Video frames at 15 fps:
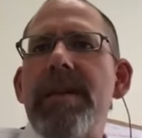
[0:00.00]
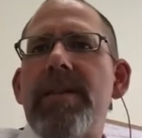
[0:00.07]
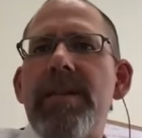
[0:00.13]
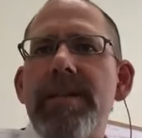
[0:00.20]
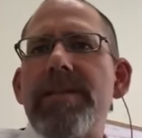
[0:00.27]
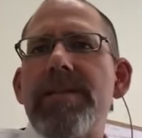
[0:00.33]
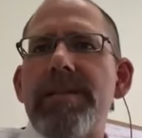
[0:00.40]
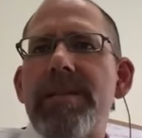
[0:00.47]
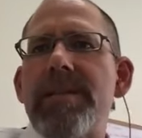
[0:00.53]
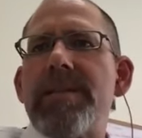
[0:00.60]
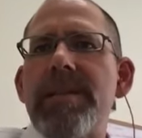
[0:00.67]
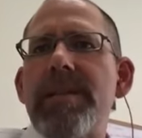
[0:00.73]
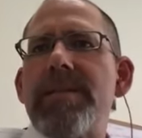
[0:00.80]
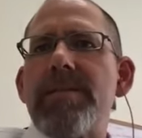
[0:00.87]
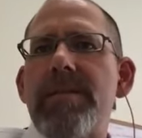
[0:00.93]
these
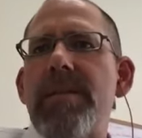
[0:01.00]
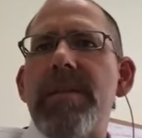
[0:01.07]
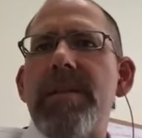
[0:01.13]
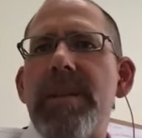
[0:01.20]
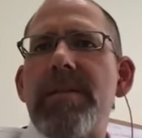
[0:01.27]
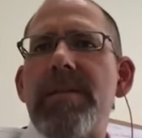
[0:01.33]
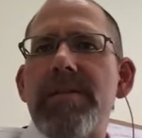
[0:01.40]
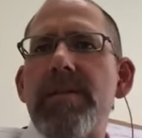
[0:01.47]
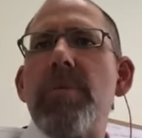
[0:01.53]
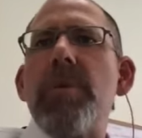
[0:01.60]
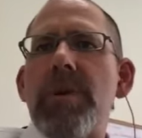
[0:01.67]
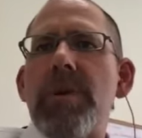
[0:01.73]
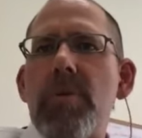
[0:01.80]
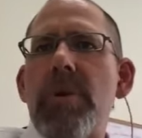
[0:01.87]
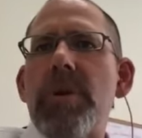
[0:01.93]
are the things you
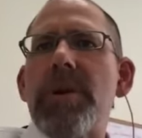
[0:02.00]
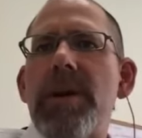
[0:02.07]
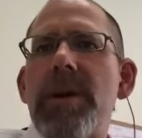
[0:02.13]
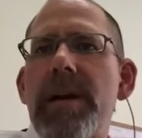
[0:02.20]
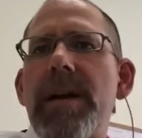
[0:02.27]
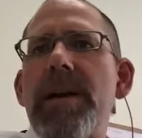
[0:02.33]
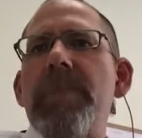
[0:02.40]
want to work on.